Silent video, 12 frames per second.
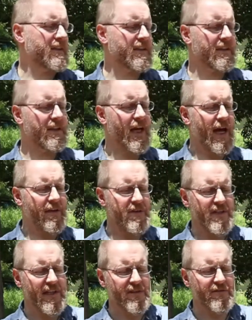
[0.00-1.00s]
Yeah, and
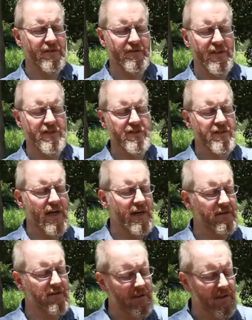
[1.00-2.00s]
there's leather over this,
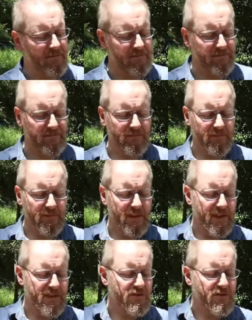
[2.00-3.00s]
and
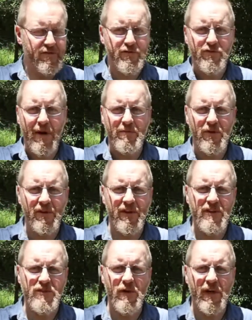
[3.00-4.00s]
it's sort of strapped on in
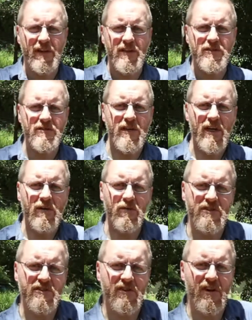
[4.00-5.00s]
this way like this,
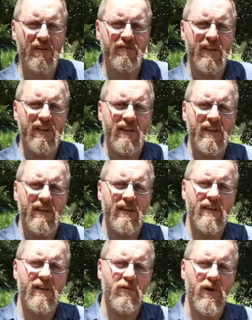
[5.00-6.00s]
which is kind of like
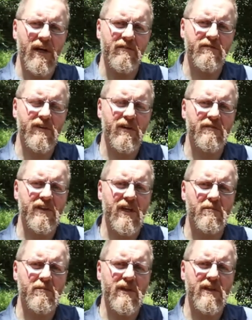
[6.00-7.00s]
a way of covering
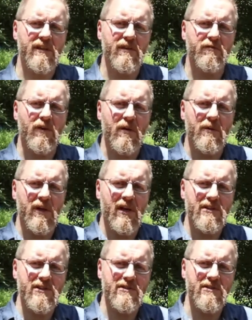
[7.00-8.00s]
up the
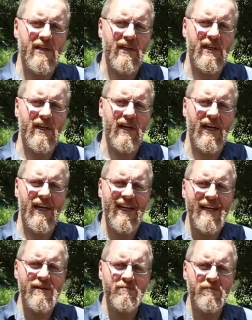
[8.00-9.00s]
fiberglass
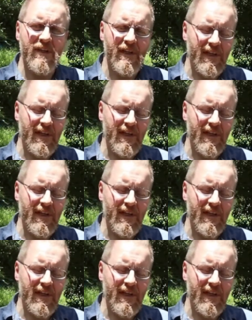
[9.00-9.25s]
limb.